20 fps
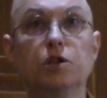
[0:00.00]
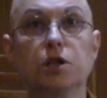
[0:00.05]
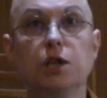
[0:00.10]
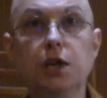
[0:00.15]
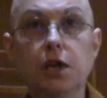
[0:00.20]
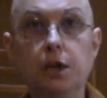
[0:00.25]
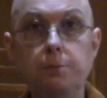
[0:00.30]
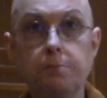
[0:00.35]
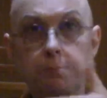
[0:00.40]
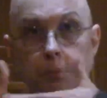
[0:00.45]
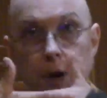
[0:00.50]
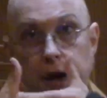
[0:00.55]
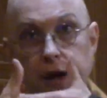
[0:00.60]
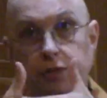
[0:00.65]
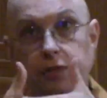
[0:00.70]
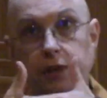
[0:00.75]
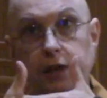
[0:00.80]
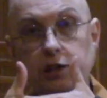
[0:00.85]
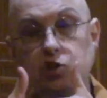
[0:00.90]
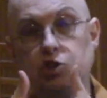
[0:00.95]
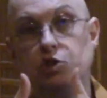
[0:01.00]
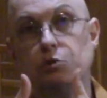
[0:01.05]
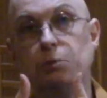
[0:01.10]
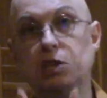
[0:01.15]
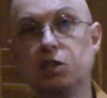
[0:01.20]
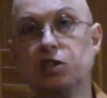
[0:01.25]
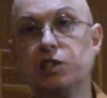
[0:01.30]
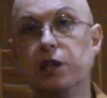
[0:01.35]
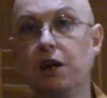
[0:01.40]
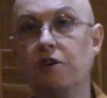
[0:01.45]
to keep my things to
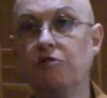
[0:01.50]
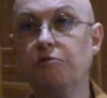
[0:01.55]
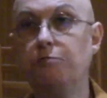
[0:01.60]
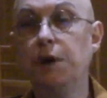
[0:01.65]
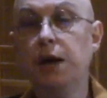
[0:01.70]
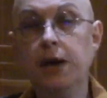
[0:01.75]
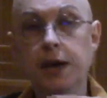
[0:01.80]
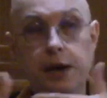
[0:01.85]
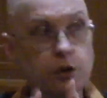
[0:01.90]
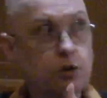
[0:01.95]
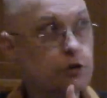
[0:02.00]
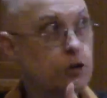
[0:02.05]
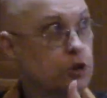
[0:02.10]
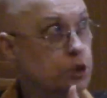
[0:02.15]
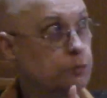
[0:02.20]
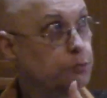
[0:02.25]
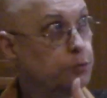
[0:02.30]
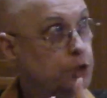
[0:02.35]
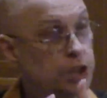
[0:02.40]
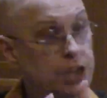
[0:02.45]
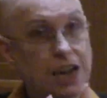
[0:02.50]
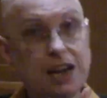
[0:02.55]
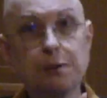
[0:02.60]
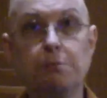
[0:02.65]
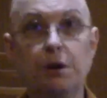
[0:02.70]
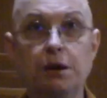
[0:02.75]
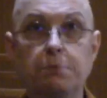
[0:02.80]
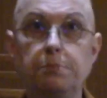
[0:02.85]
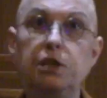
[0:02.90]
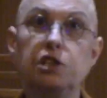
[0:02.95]
myself in order to protect
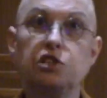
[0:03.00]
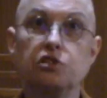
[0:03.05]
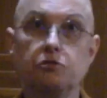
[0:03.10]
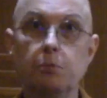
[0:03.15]
my peace